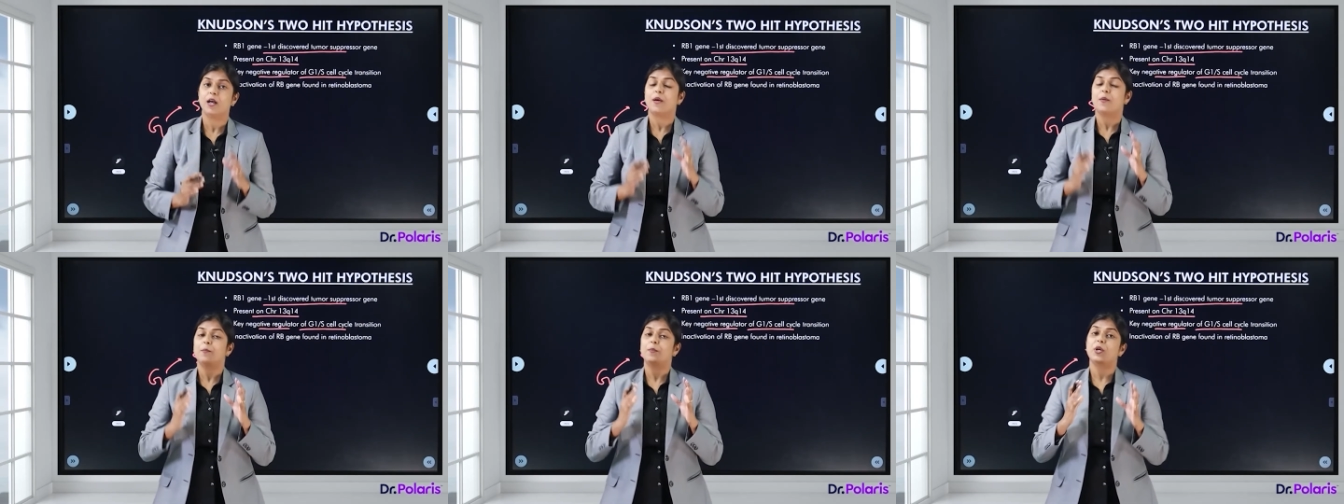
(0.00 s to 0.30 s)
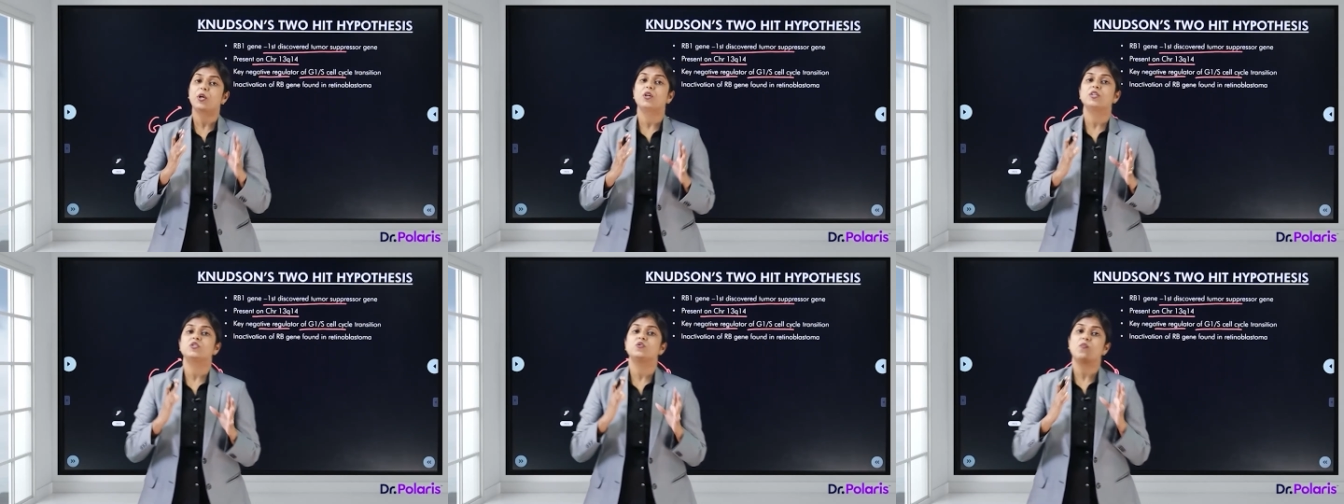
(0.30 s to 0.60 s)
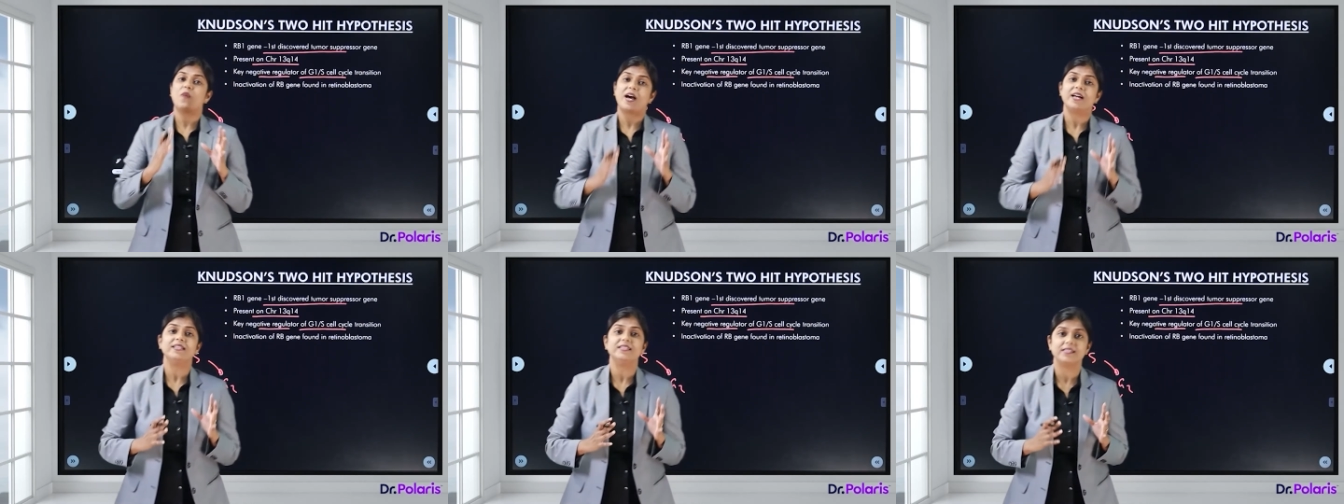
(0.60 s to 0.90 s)
because
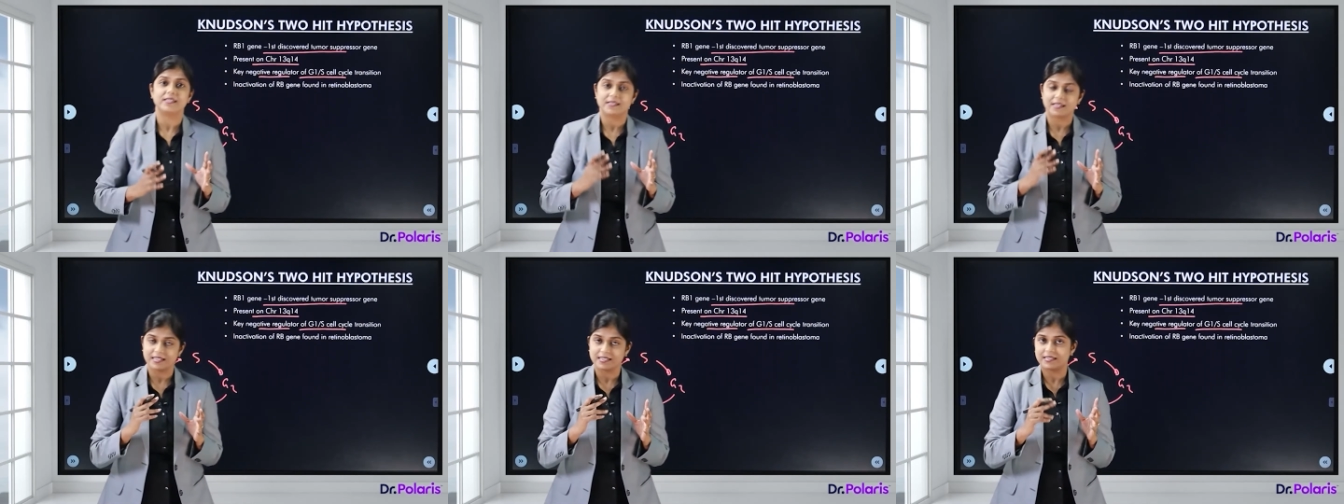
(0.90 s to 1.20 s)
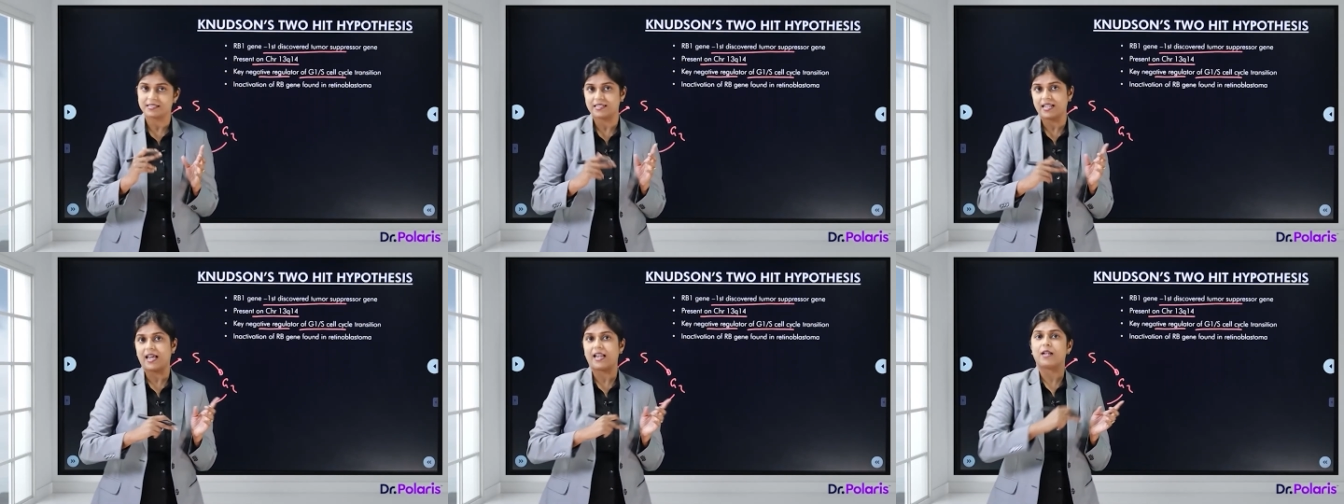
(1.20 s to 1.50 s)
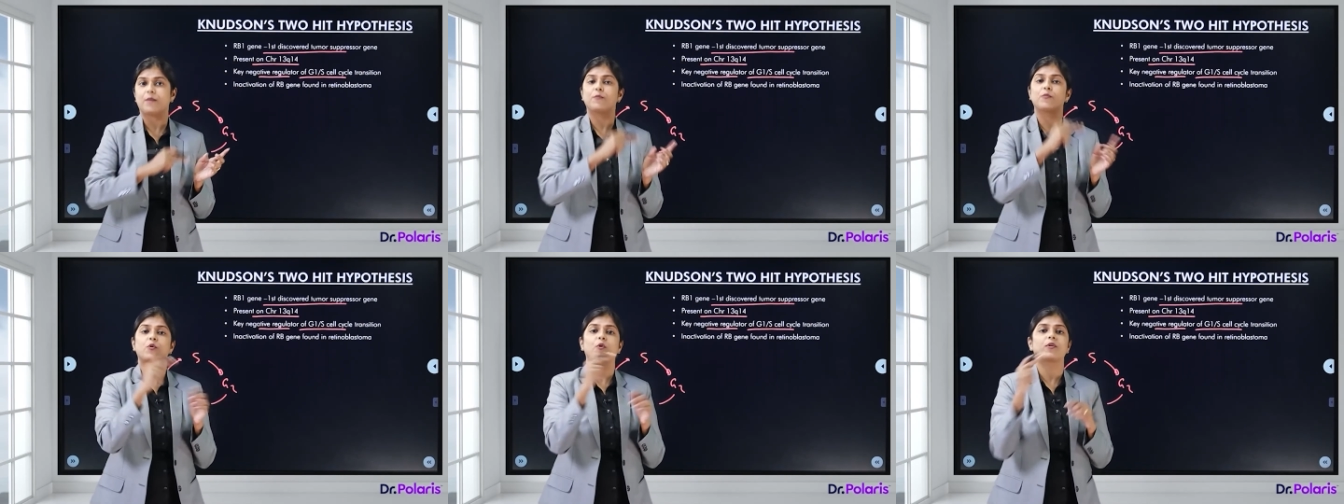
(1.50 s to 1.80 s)
once the cell
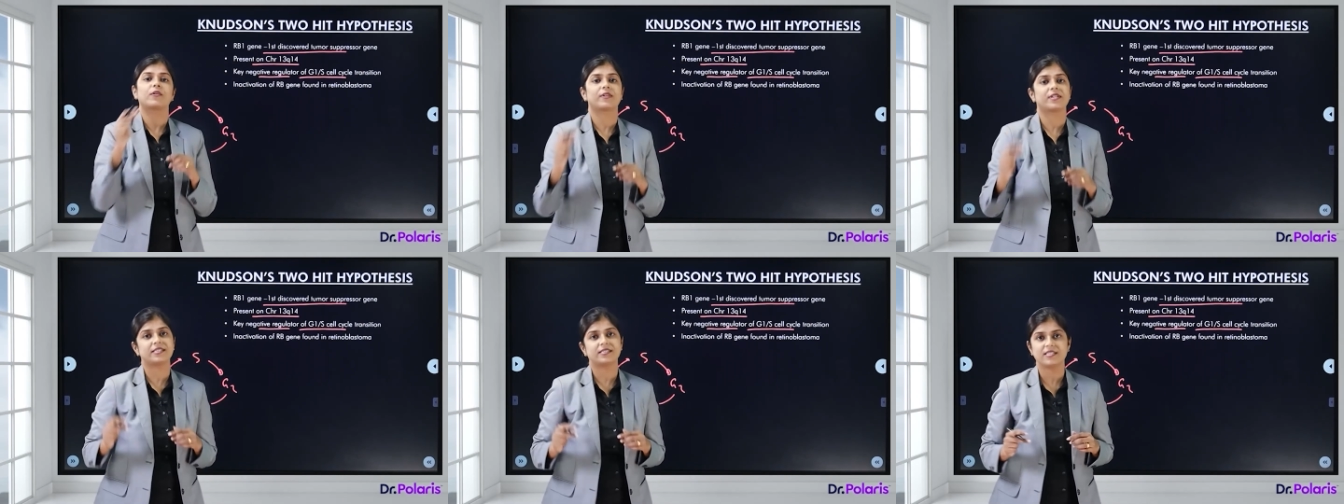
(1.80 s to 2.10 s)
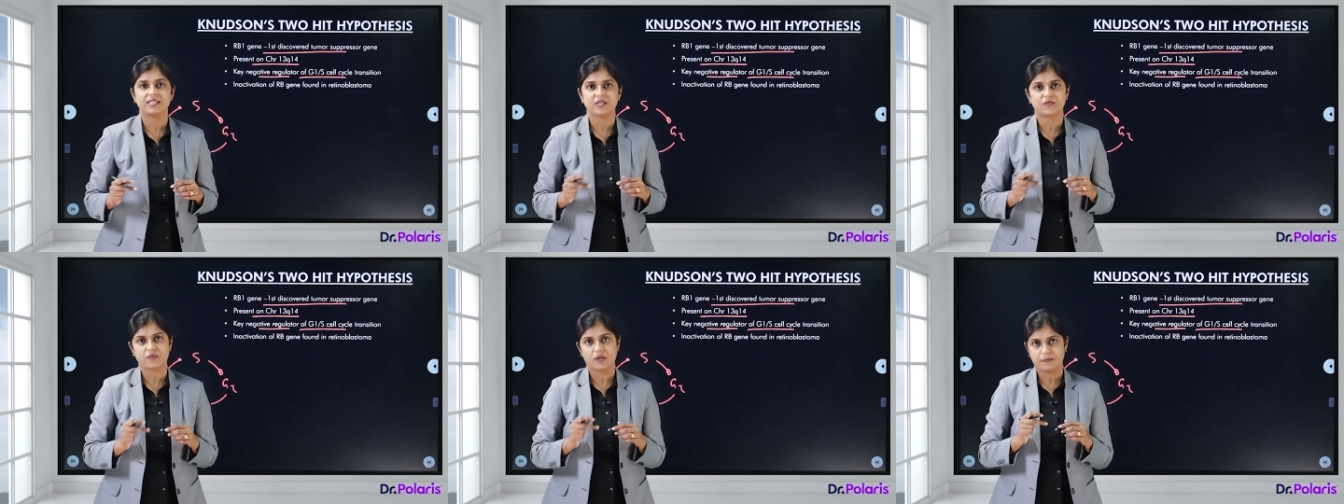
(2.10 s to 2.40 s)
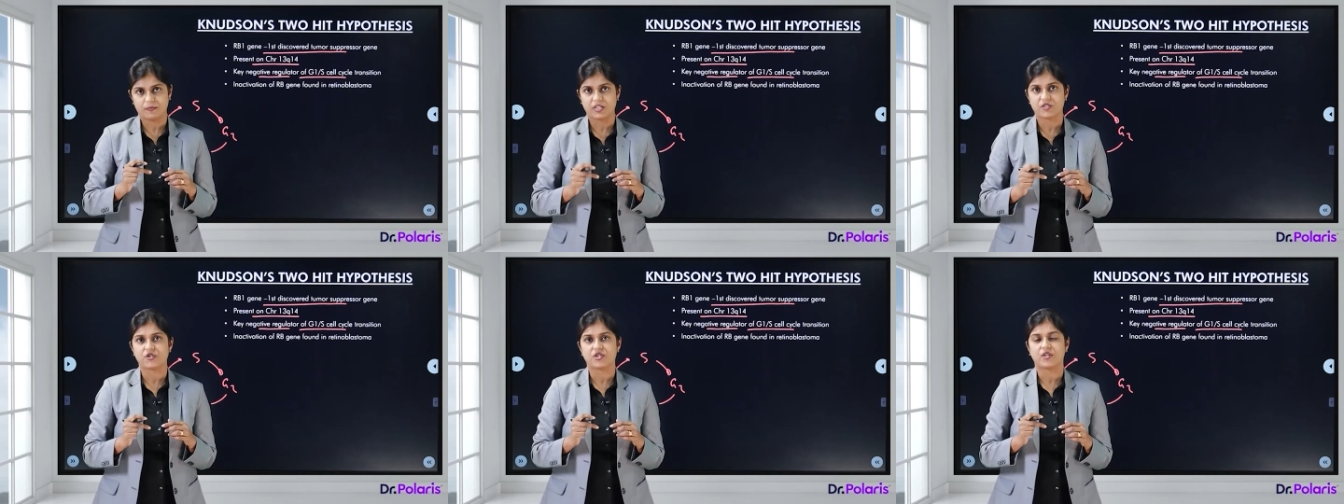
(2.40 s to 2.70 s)
progresses from
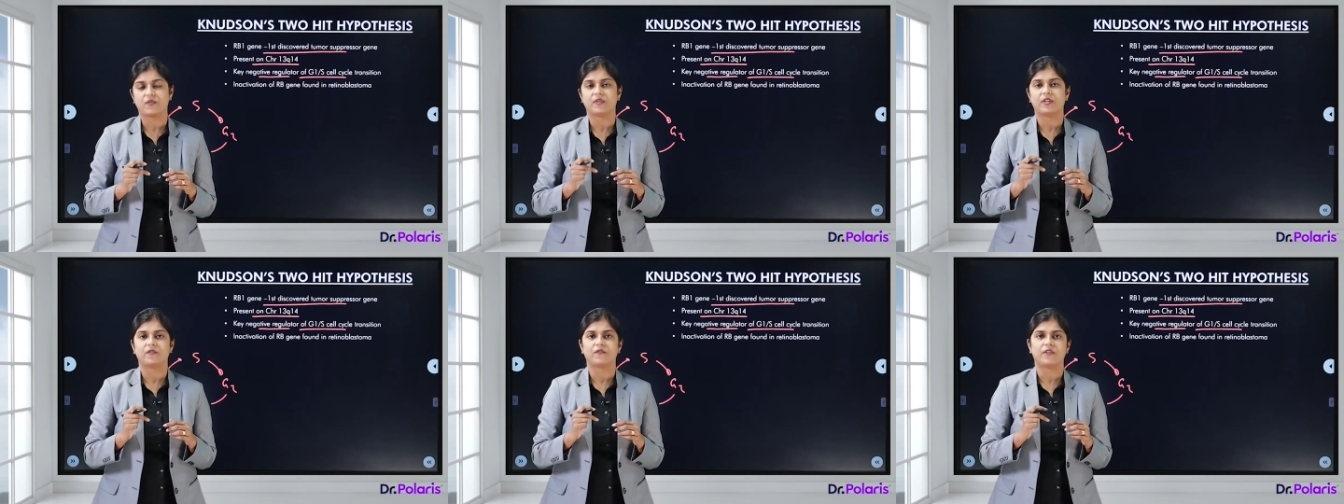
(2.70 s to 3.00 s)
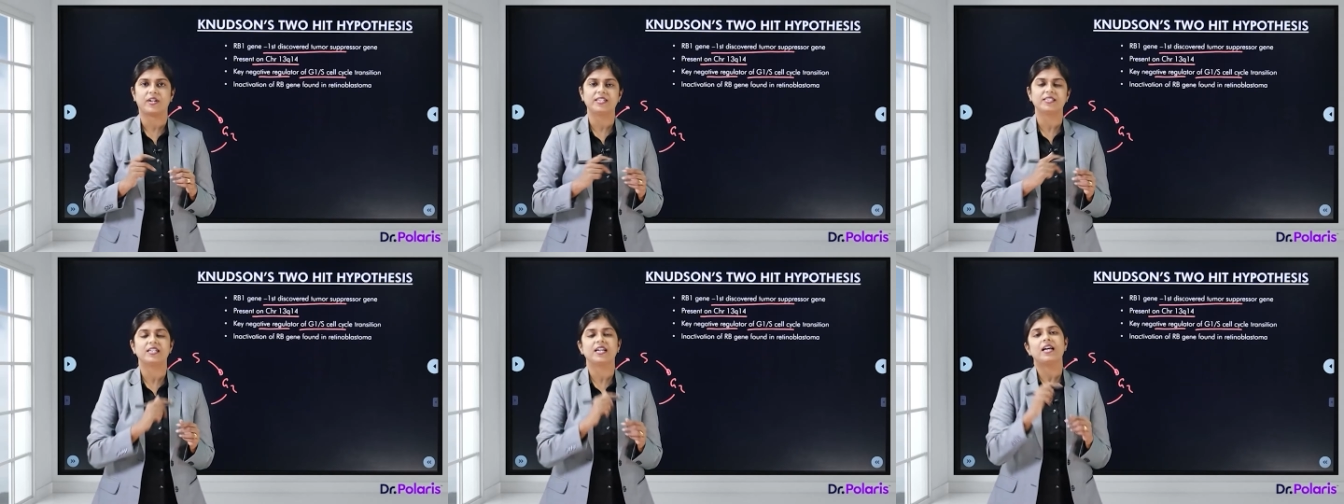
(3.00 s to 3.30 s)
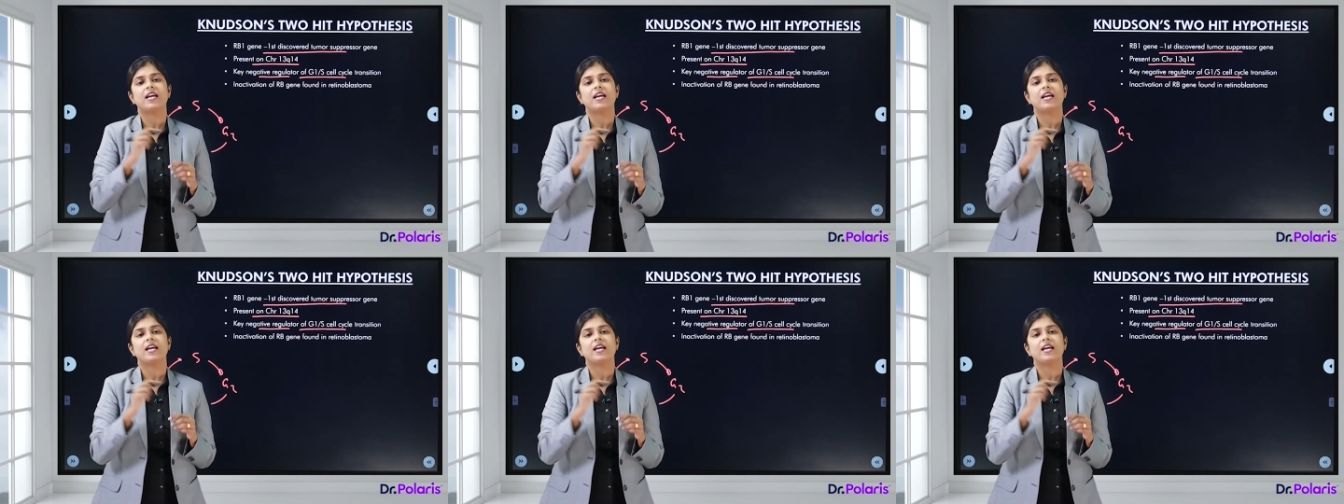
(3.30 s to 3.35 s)
the G1 phase,